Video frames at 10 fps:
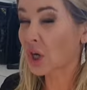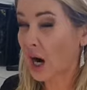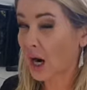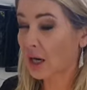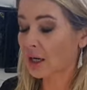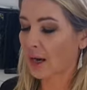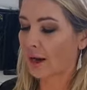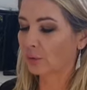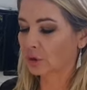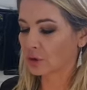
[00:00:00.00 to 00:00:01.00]
dark, I
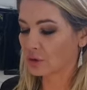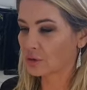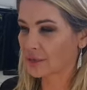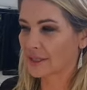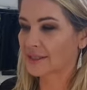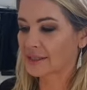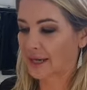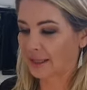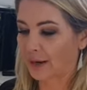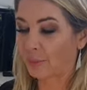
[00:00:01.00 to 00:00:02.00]
would use the
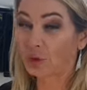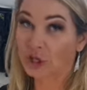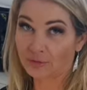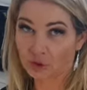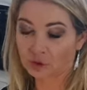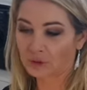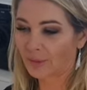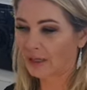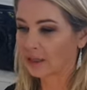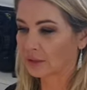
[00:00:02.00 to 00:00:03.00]
setup which I've got on my
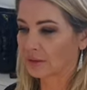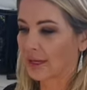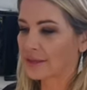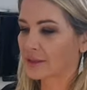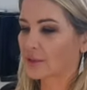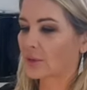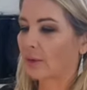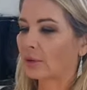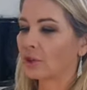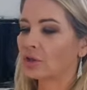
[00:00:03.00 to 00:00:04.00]
nail desk. So I will
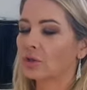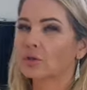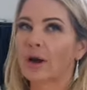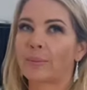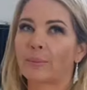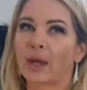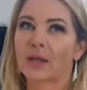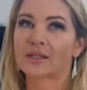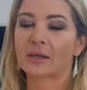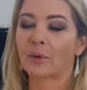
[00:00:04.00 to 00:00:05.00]
need to grab my
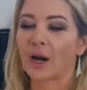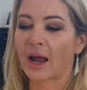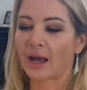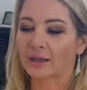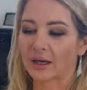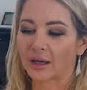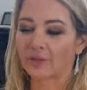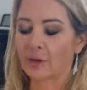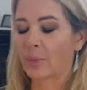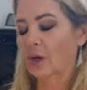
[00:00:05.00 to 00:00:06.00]
customer hand, and I
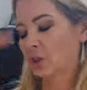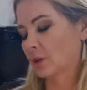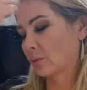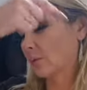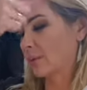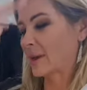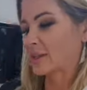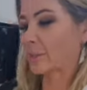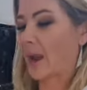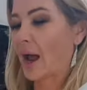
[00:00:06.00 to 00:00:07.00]
think, Patrick, you will be best
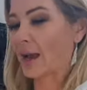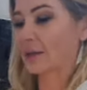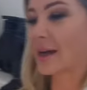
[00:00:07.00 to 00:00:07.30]
behind